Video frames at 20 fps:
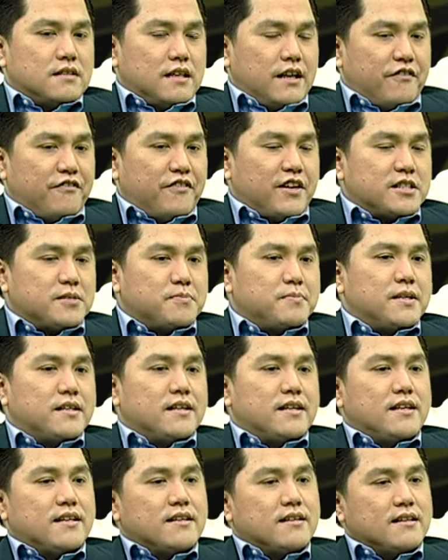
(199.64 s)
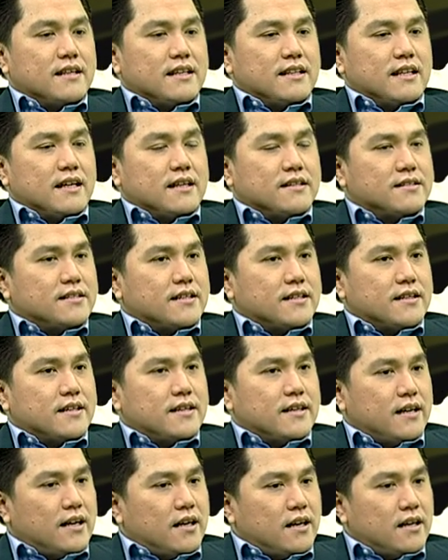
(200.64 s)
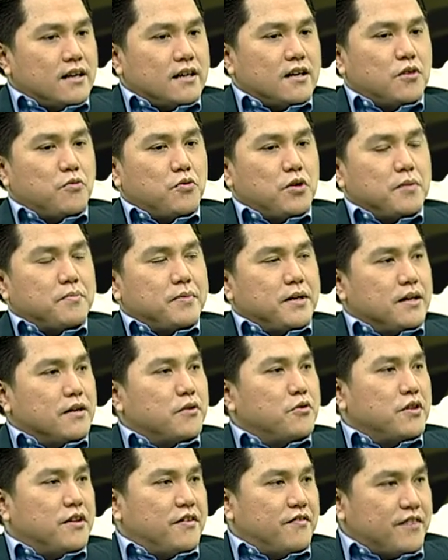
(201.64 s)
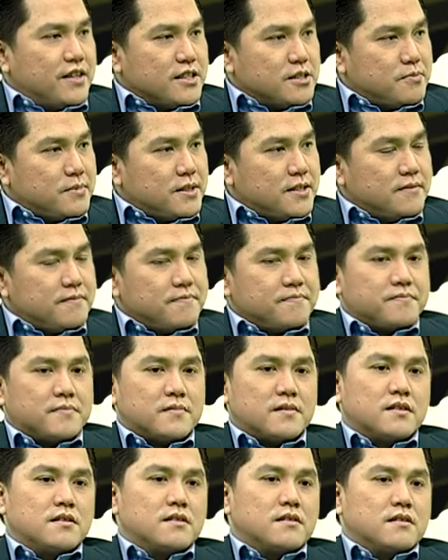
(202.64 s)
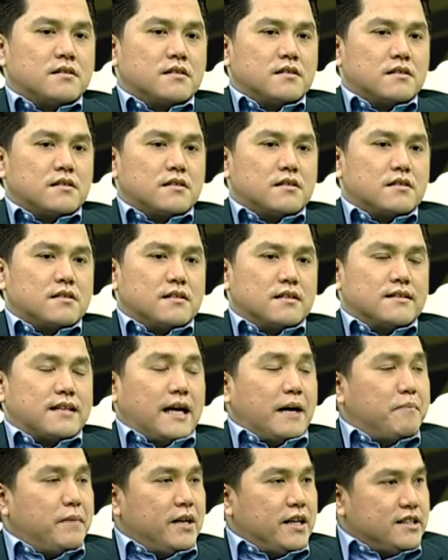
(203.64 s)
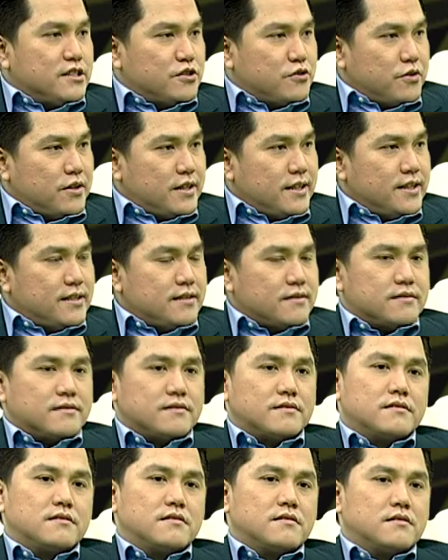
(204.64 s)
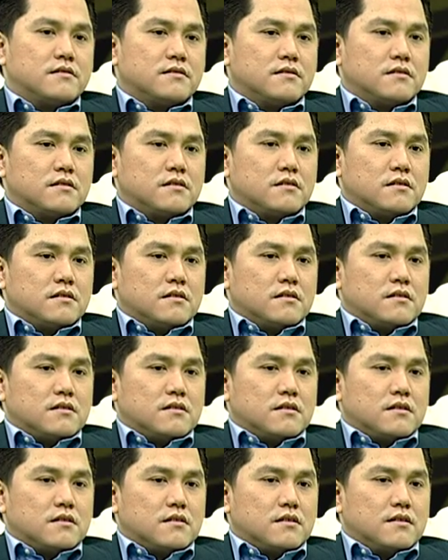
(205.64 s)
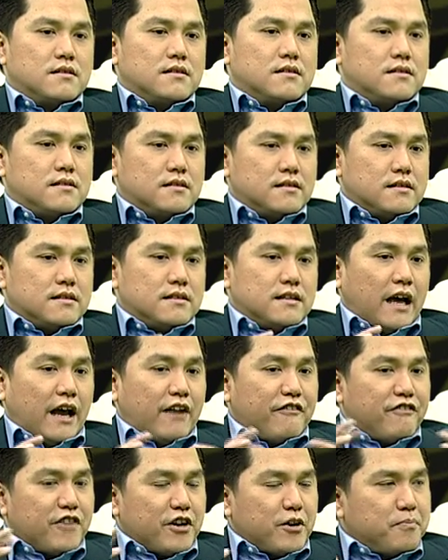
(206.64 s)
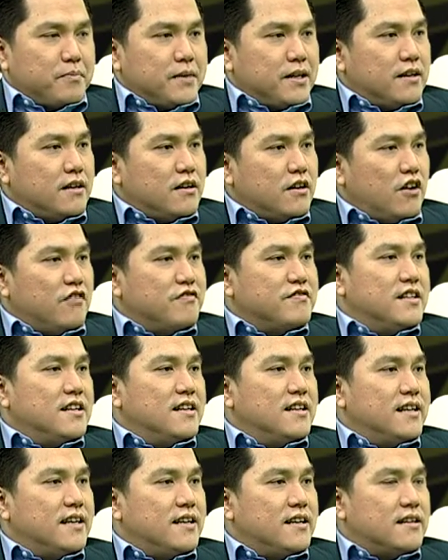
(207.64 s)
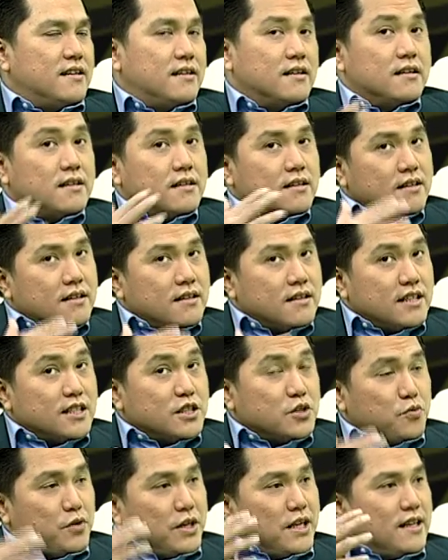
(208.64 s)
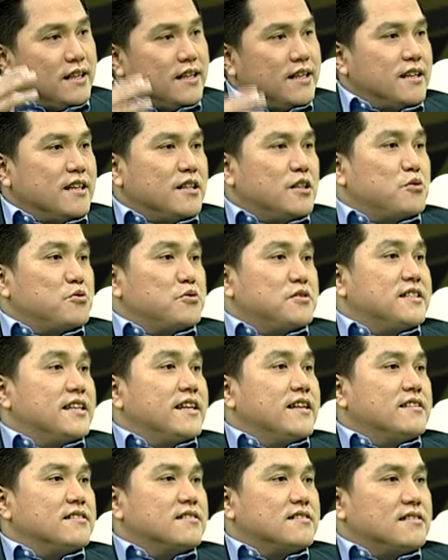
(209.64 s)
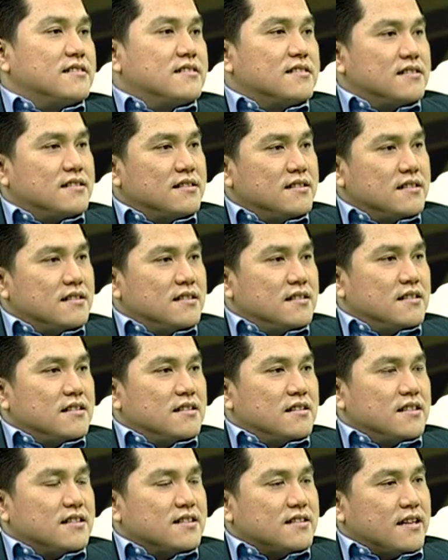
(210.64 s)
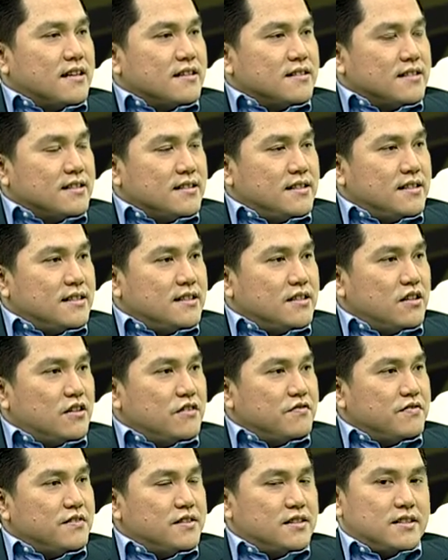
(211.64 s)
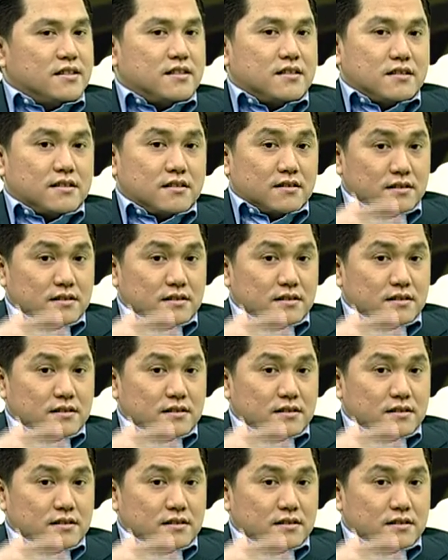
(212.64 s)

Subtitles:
investment in Italian Serie A will be a good investment. The timing is right. The environment of the league is willing to change the strategy of the